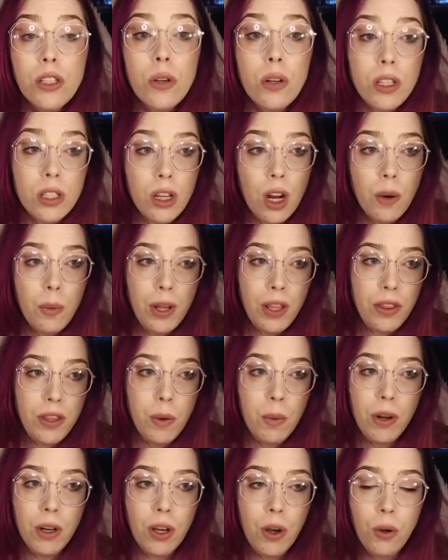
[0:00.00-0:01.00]
to start with, you want
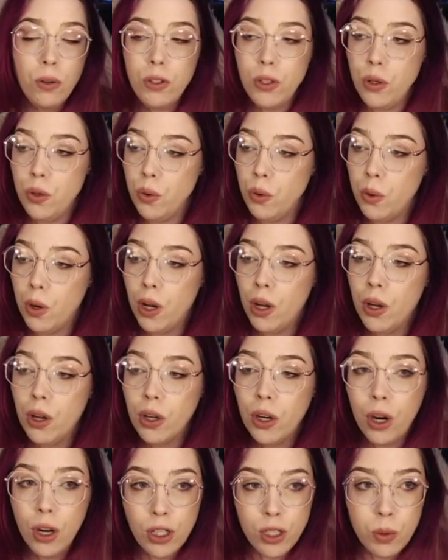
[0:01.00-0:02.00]
to go to
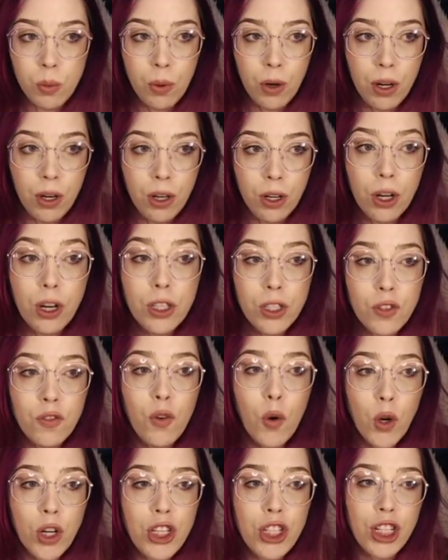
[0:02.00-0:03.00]

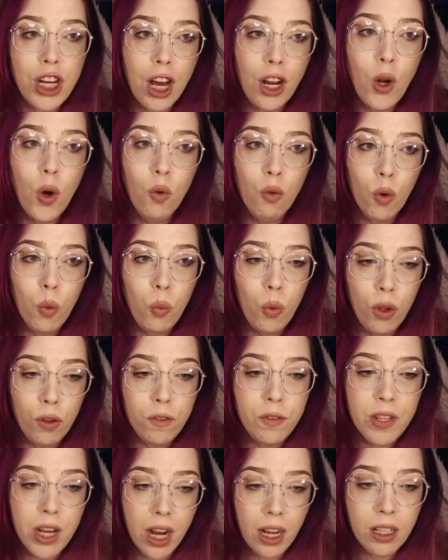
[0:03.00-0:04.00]

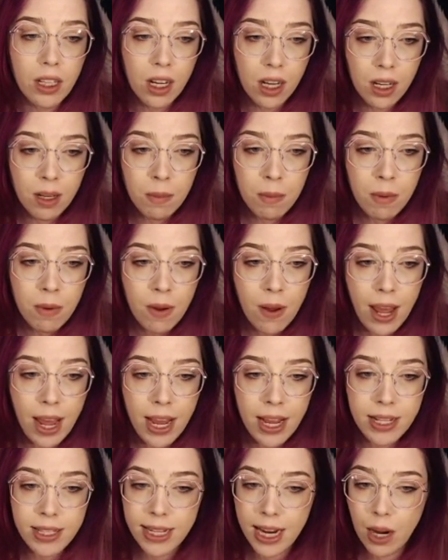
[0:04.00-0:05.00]
curseforge.overwolf.com
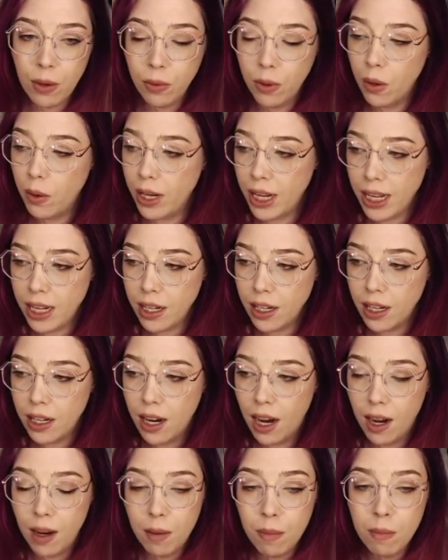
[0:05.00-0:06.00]
and download it.
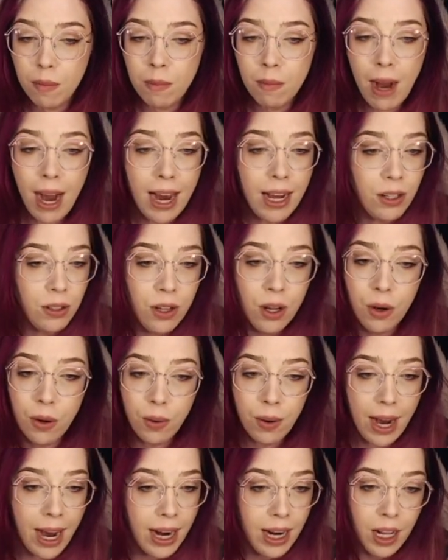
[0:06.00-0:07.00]
I don't know
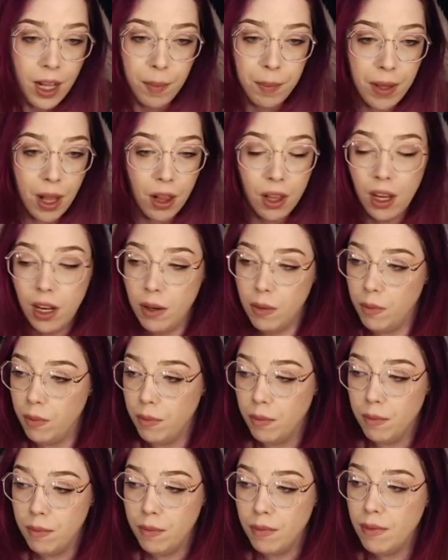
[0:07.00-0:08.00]
how to help y'all on
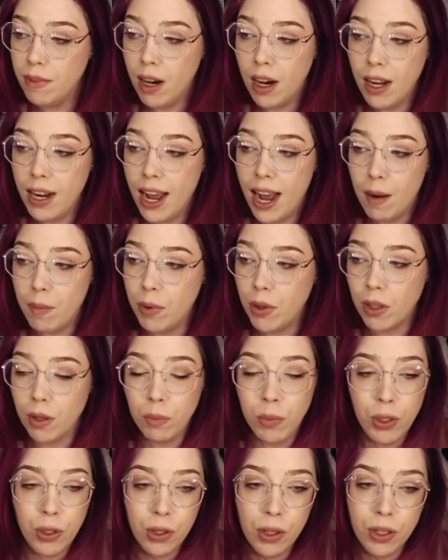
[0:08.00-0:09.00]
Apple
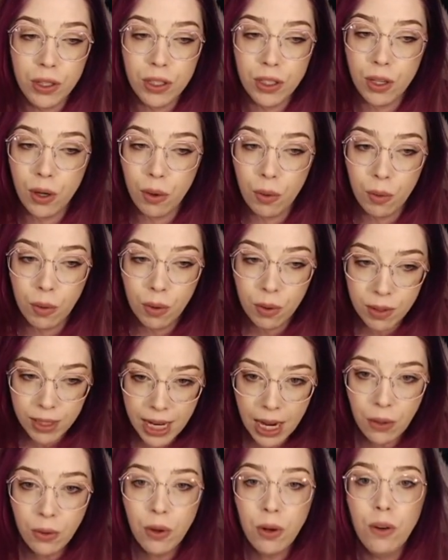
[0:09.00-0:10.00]
computers, so
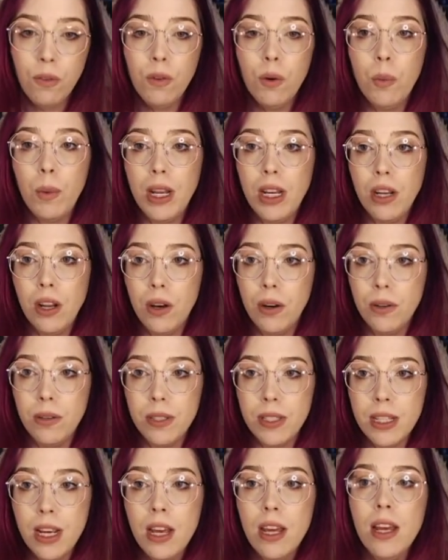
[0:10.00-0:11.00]
download it for Windows,
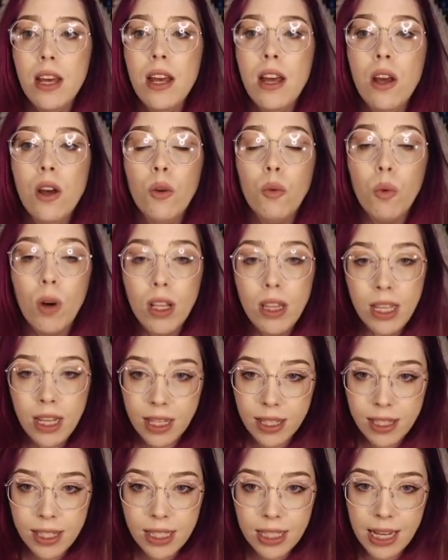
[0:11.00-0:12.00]
run the
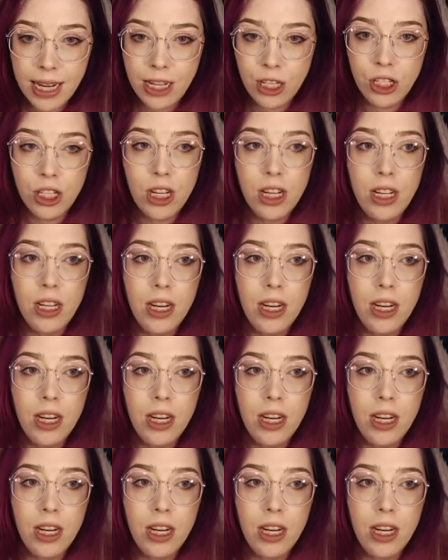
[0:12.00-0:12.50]
installation,